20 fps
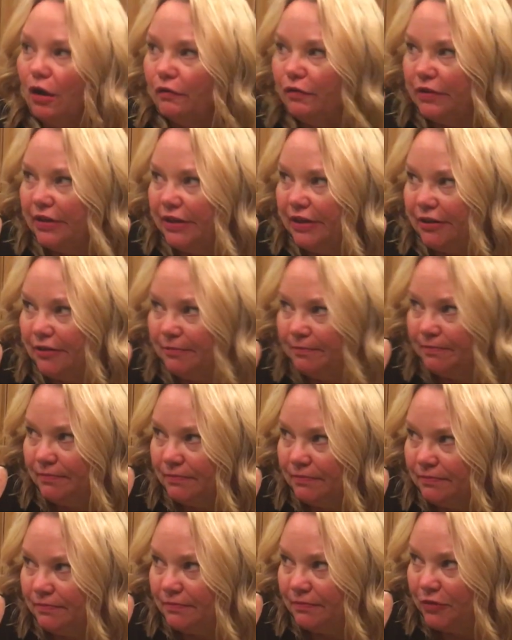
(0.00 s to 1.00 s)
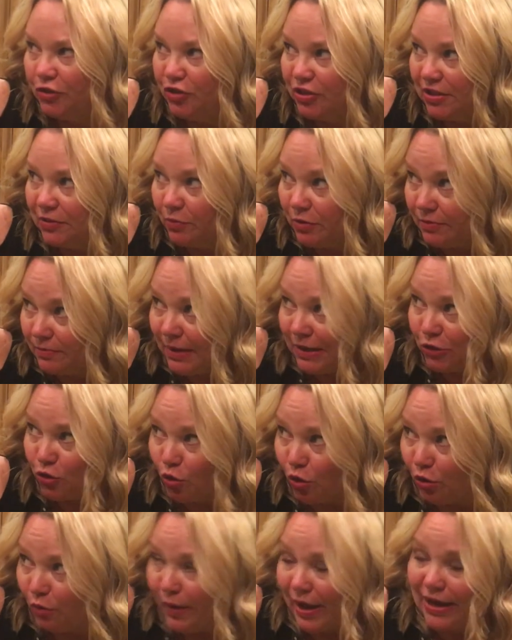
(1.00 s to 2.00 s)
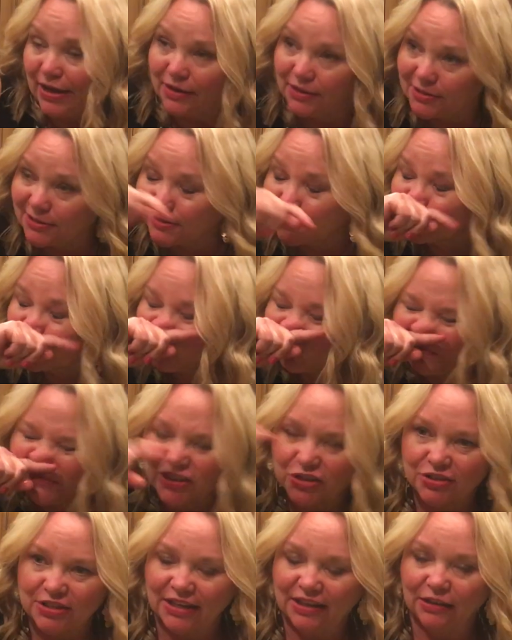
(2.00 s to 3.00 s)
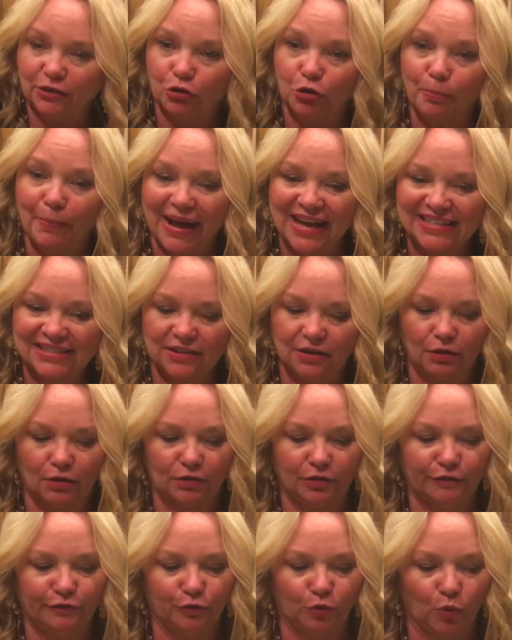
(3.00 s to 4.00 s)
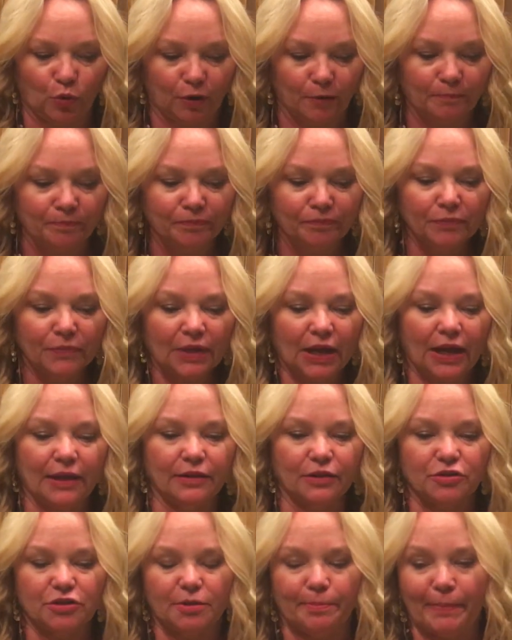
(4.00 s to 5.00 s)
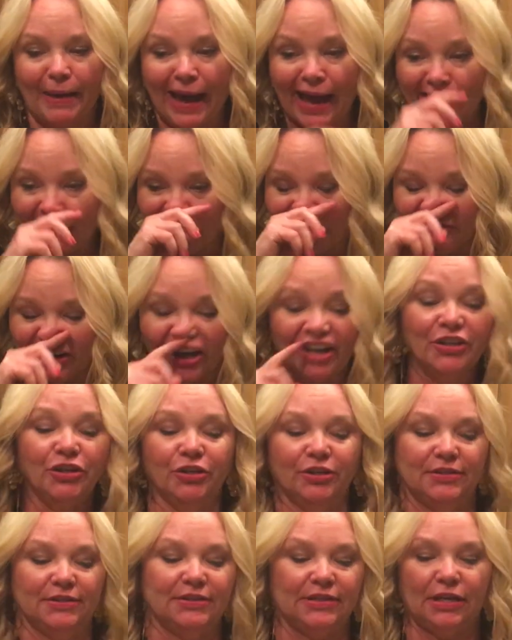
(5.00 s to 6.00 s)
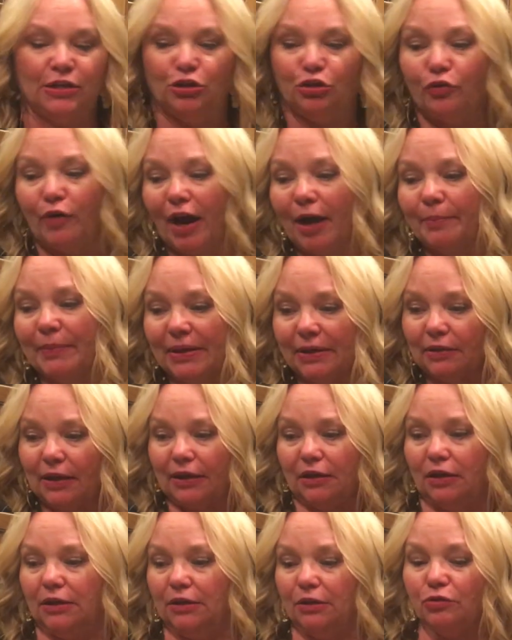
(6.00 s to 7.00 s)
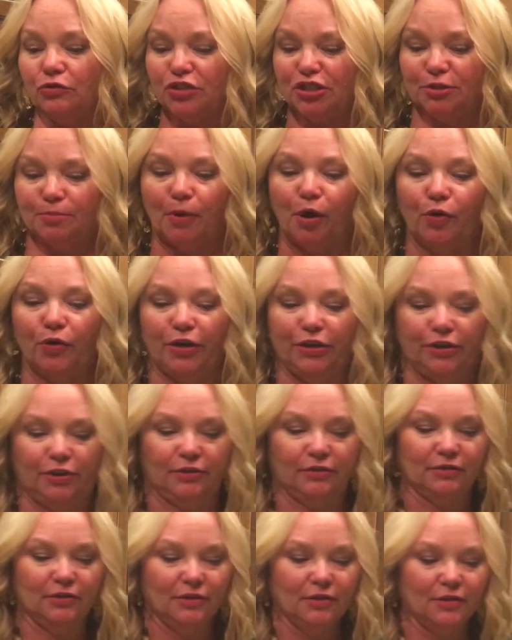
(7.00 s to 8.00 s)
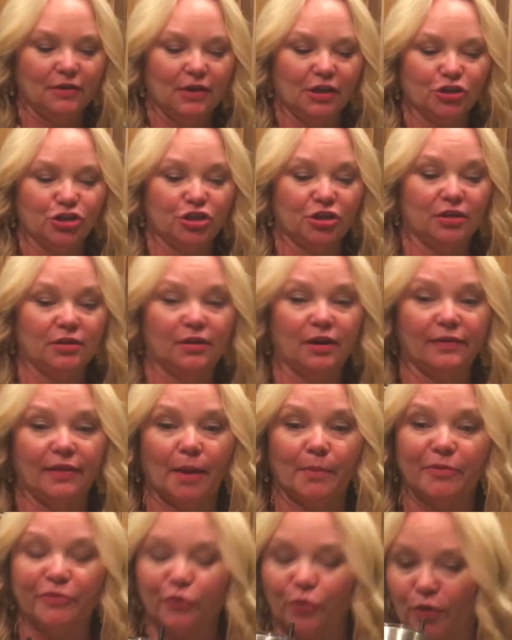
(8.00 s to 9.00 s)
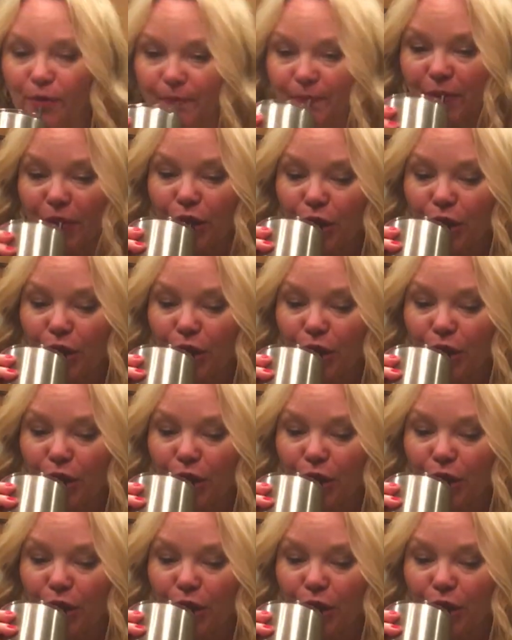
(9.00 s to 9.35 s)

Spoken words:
Over there, you see where my doorway is? There's like a little basket on the floor, and there's a bag of onions. Can you grab me like a little small onion? I should have done that before.